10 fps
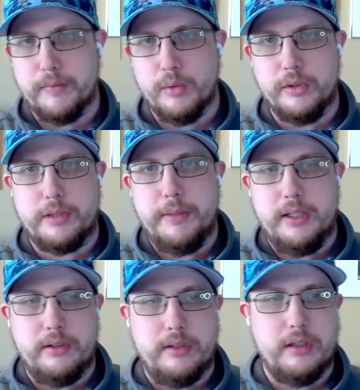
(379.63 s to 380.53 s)
which
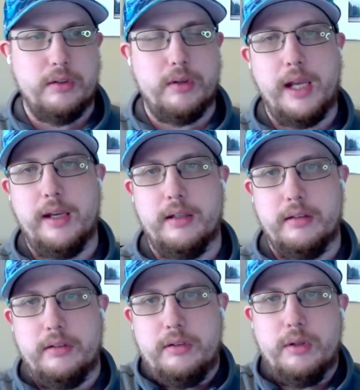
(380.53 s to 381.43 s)
means that
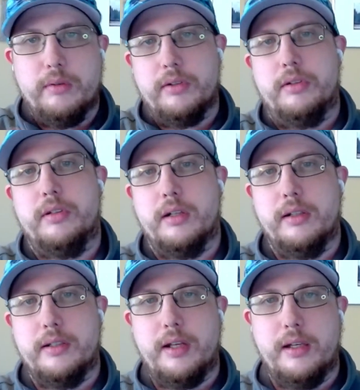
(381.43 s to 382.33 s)
you don't
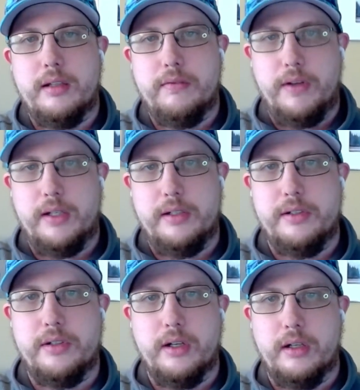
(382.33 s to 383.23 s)
necessarily take
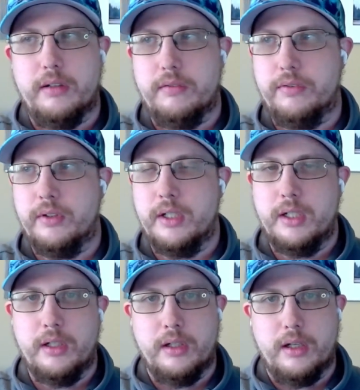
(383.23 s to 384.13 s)
advantage of
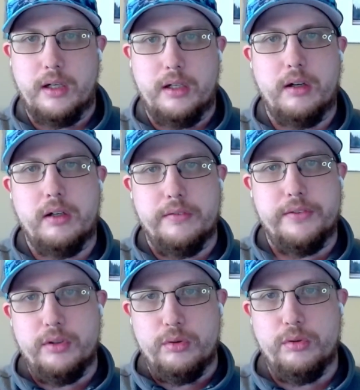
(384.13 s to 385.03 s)
all of
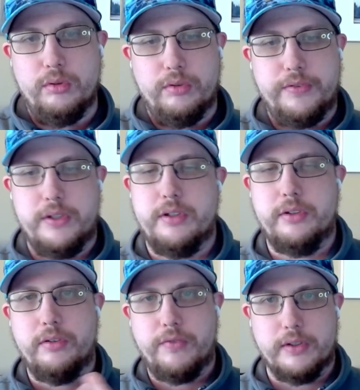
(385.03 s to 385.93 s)
the new
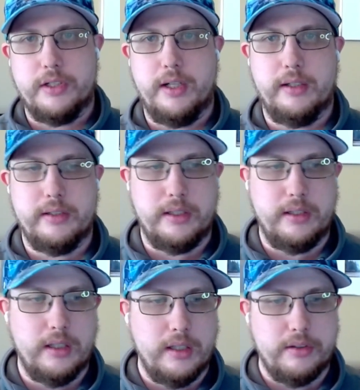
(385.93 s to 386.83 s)
features and functionality.